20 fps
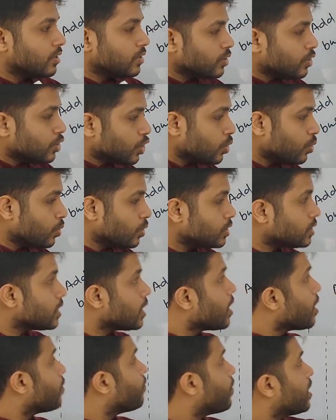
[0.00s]
use
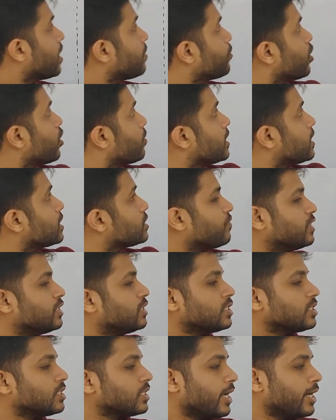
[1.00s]
one more bus, which
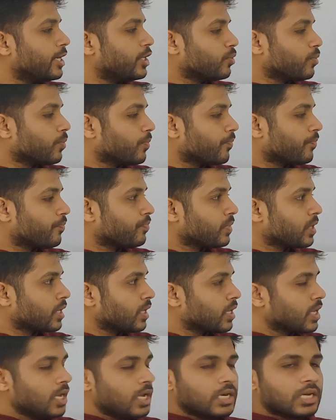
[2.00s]
is A2.
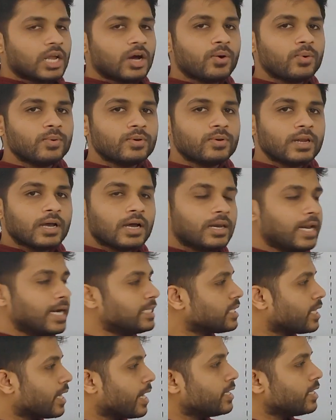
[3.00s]
Now
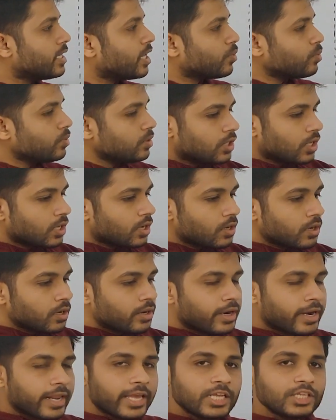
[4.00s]
let's write down the
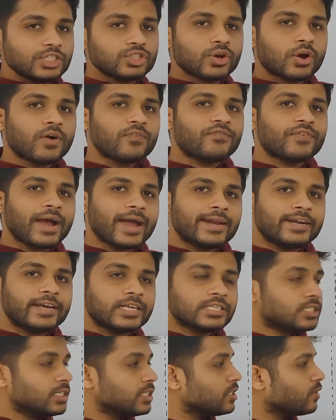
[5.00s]
range of
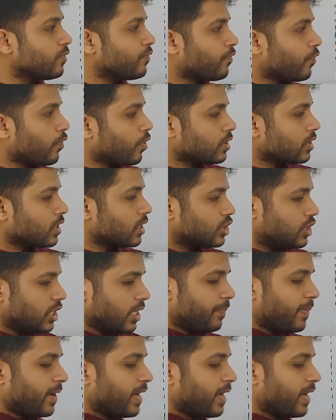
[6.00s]
addresses for the chip A